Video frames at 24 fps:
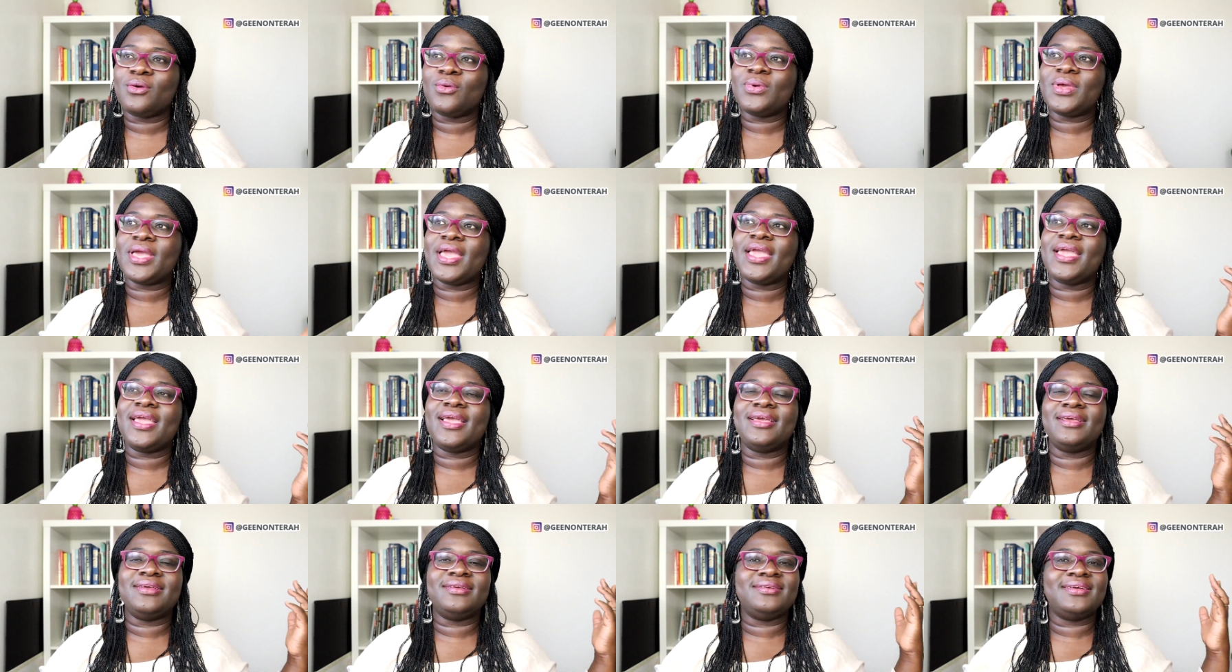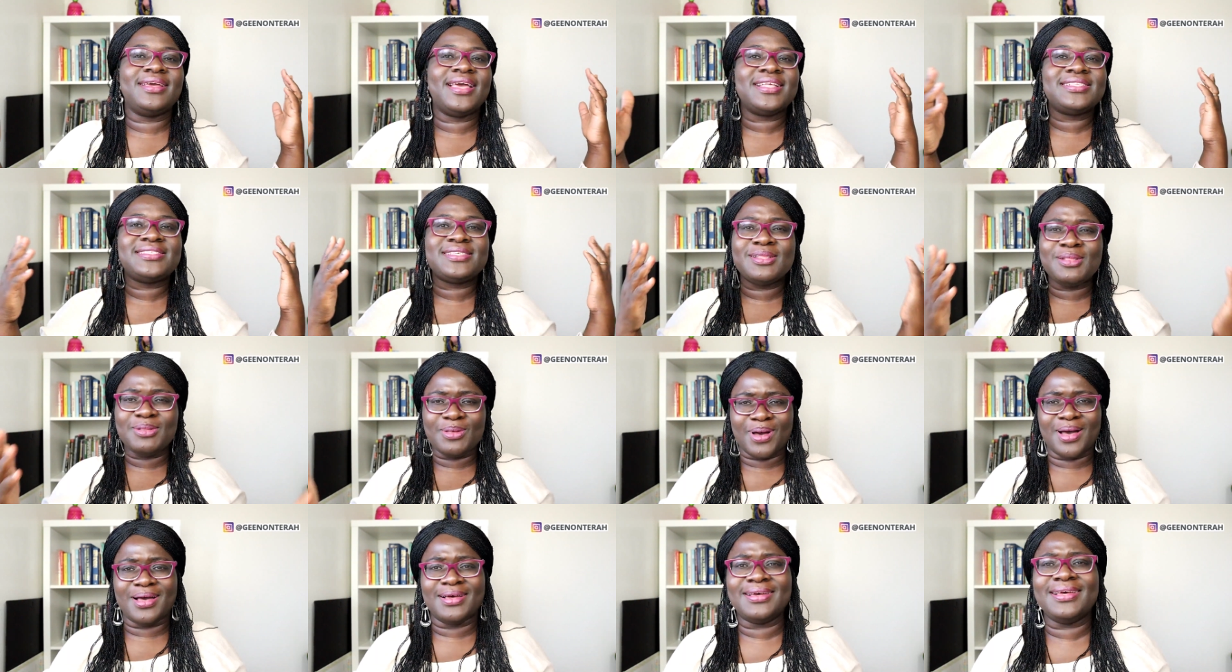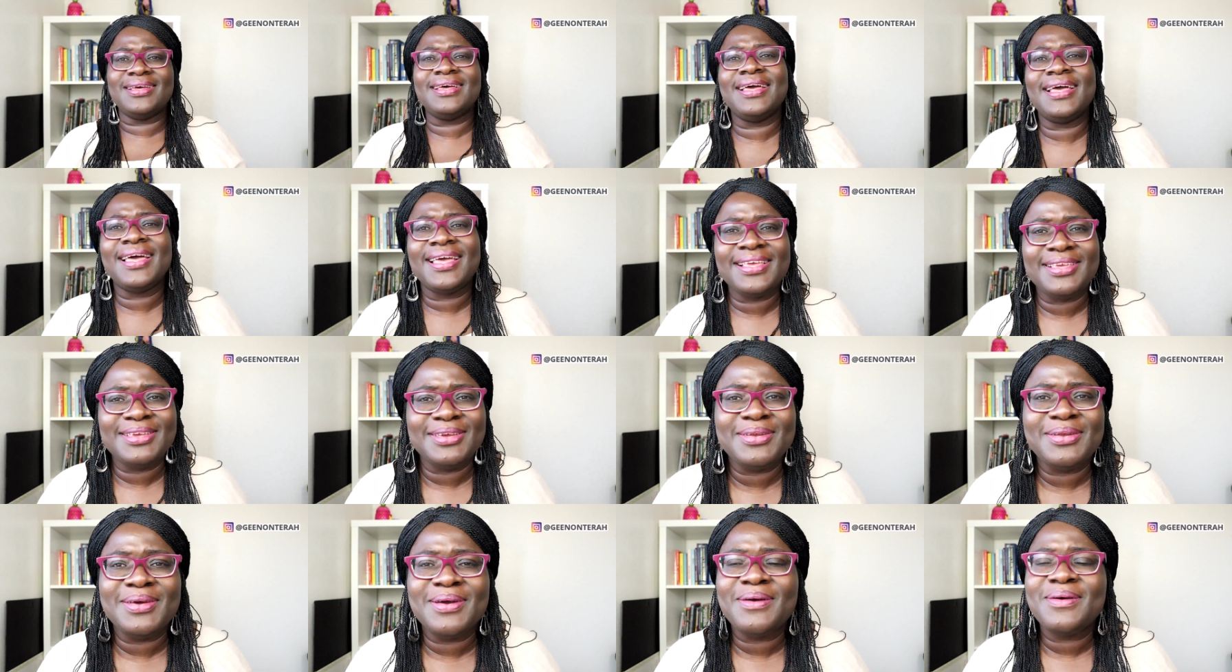okay, it's a lot,
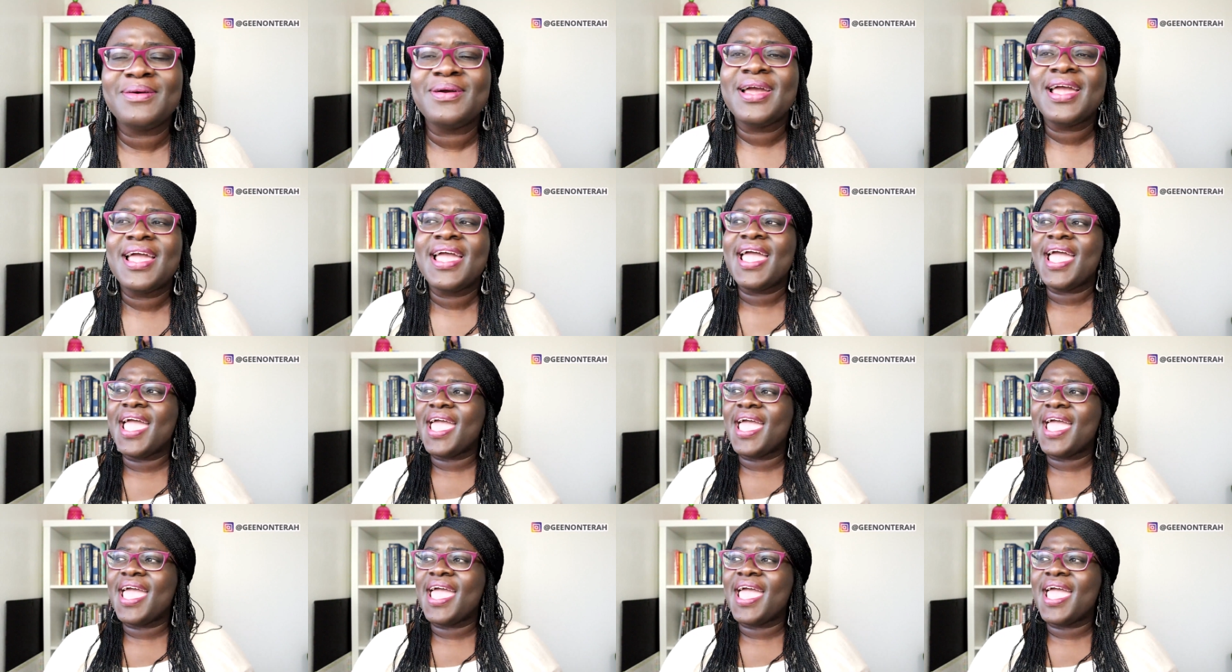you know?